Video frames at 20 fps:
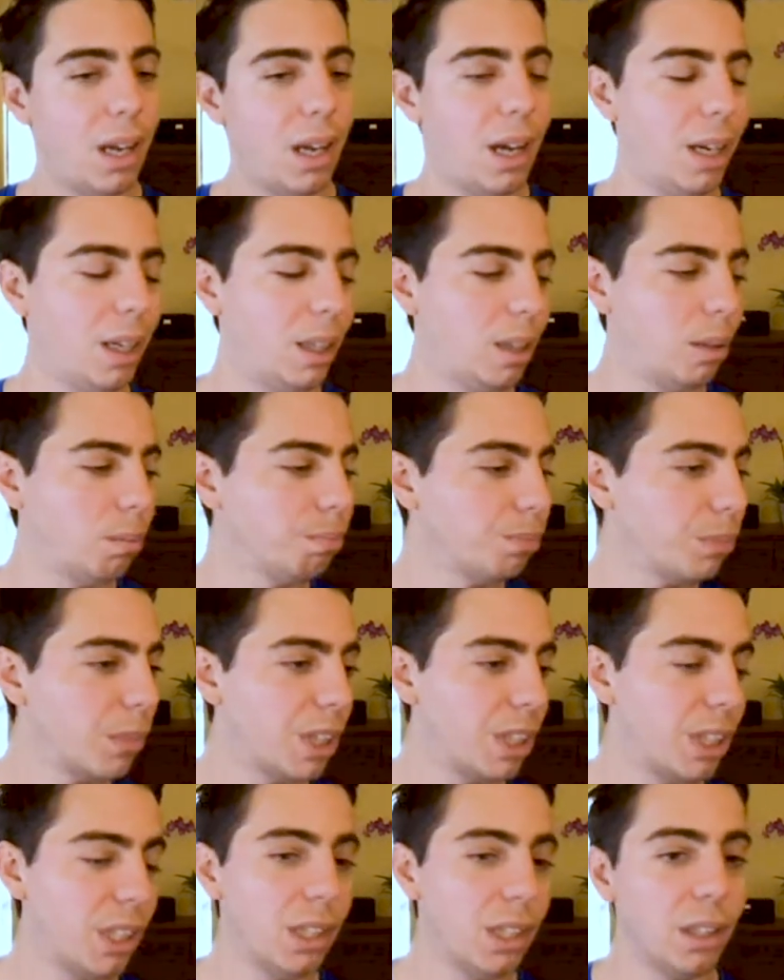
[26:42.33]

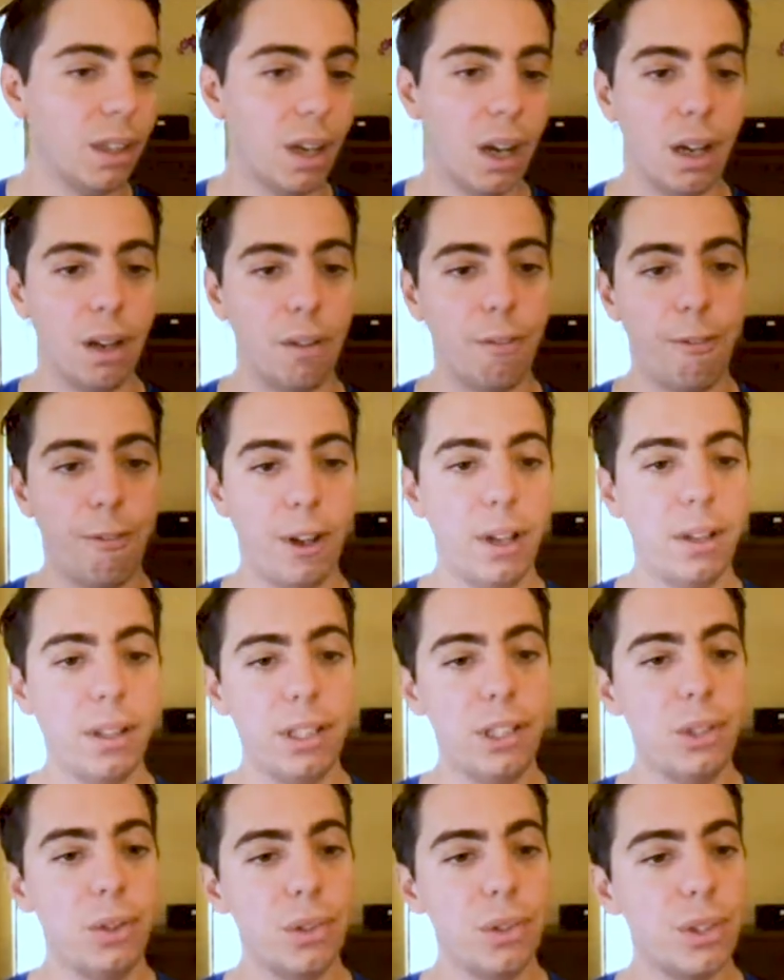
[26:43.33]
The
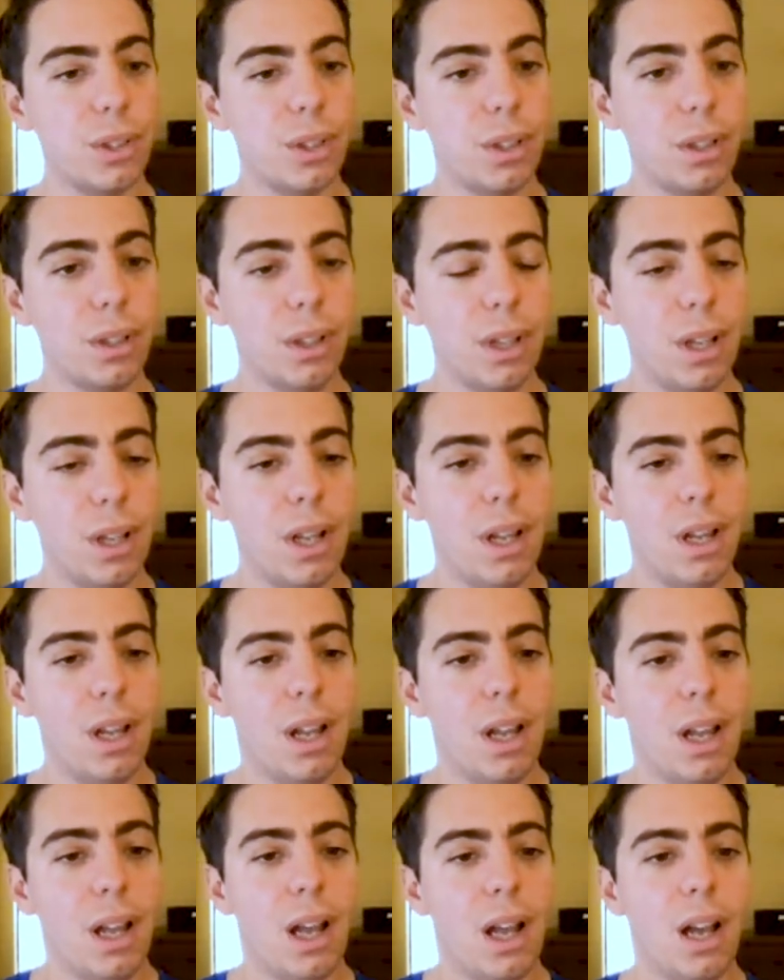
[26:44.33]
friendly user,
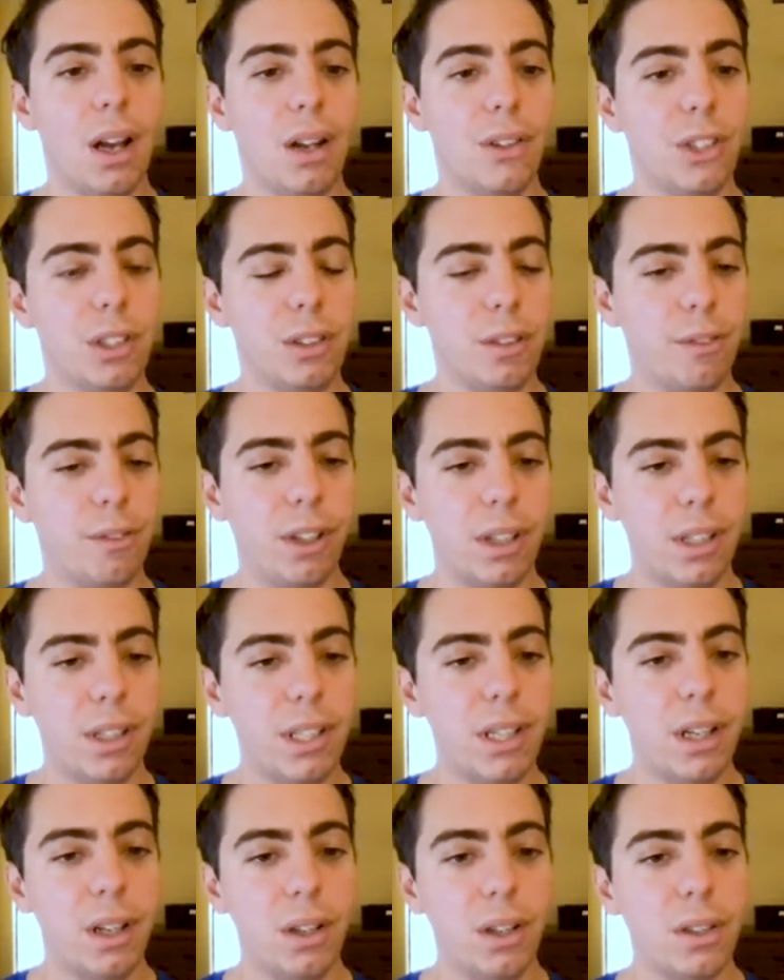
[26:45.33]
the
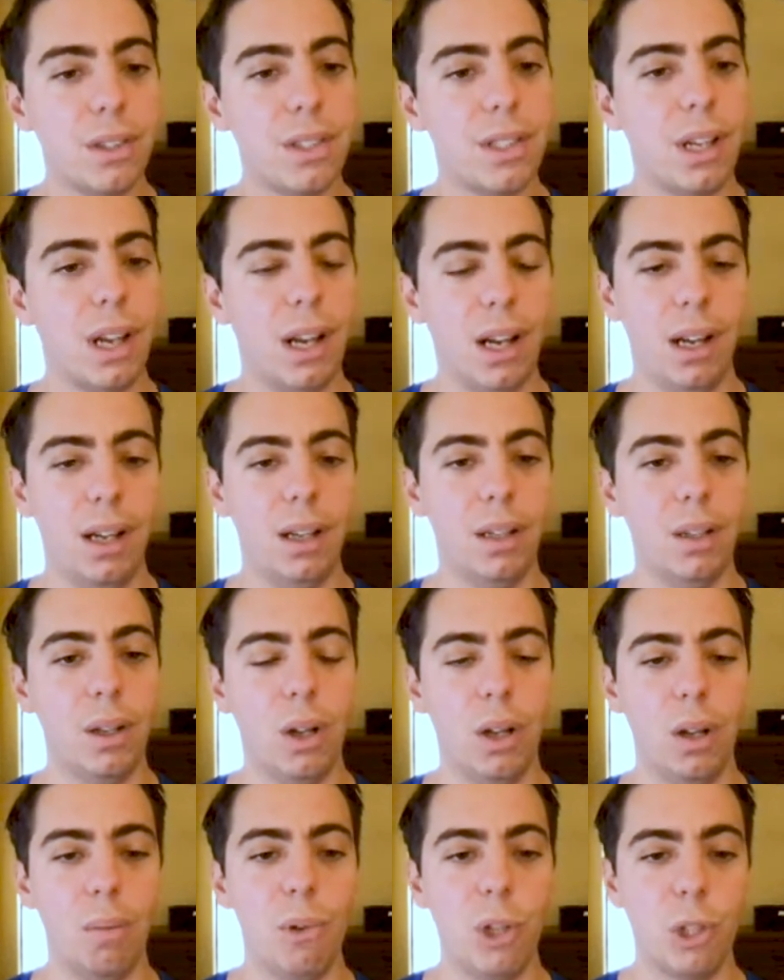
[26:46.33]
friendly errors
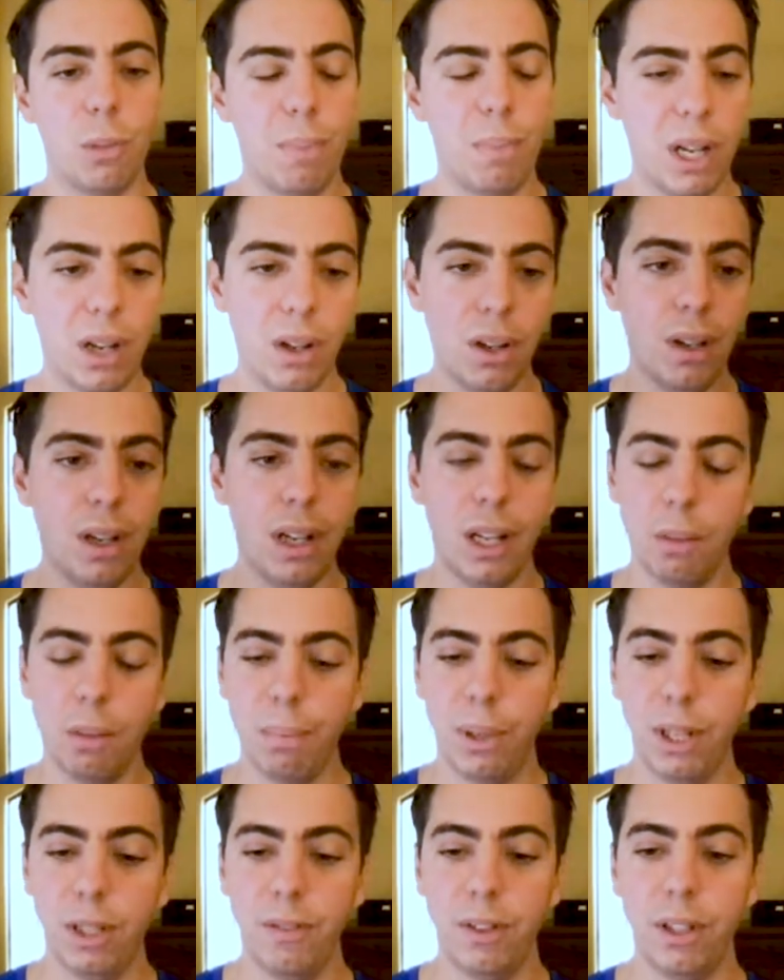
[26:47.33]
are much better
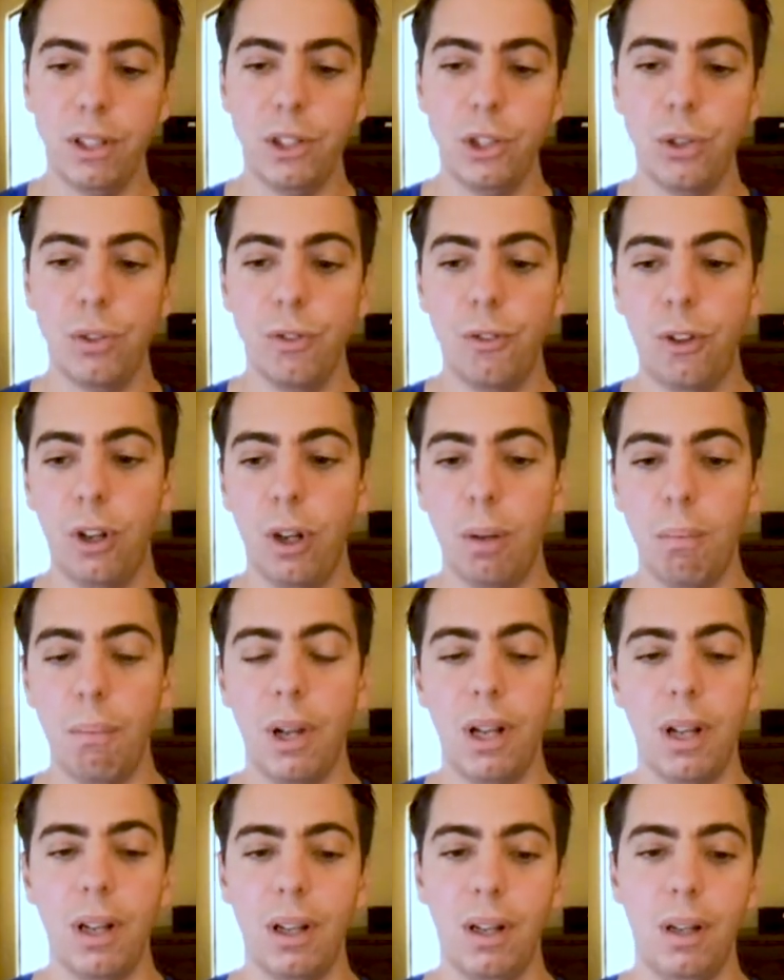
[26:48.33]
and prevent you
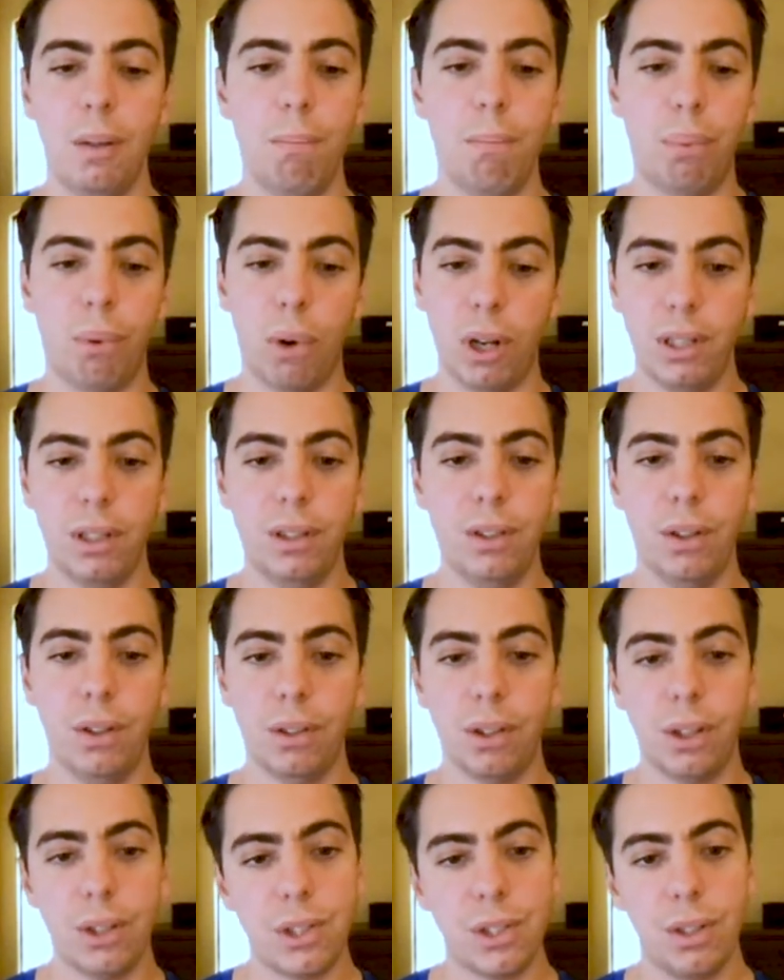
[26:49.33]
from breaking
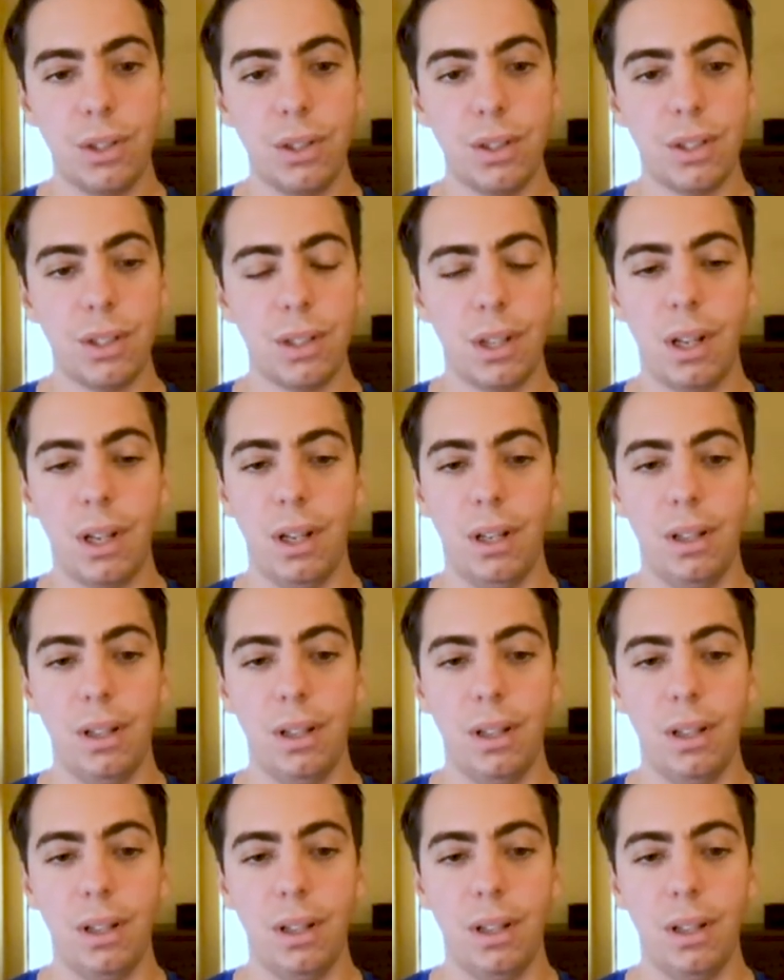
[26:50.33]
your clusters